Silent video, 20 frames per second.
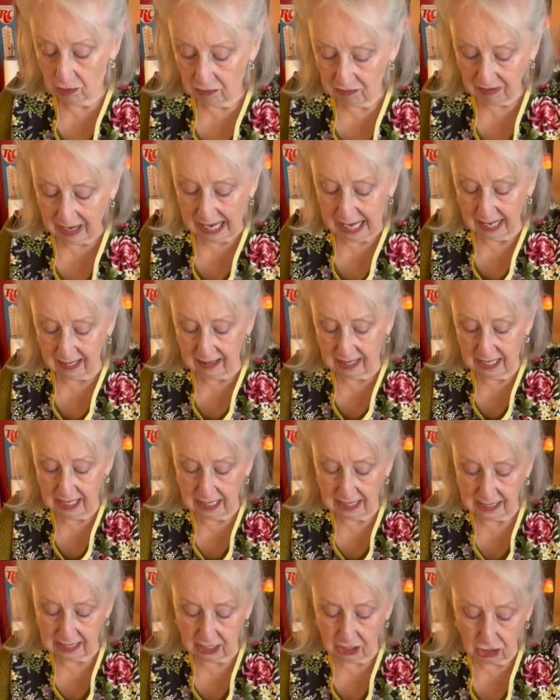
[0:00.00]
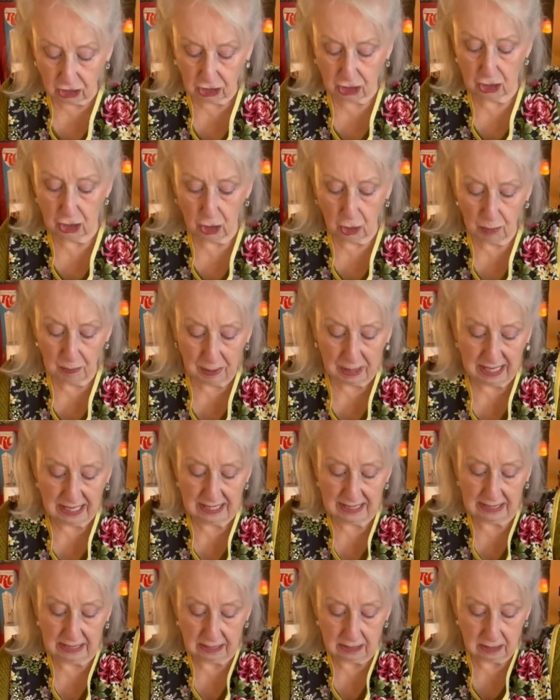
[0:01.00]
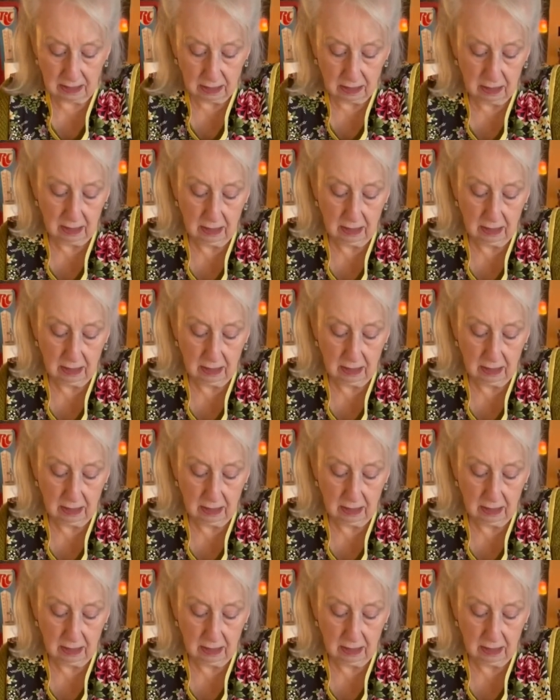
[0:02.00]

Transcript: divide this into 2 pieces.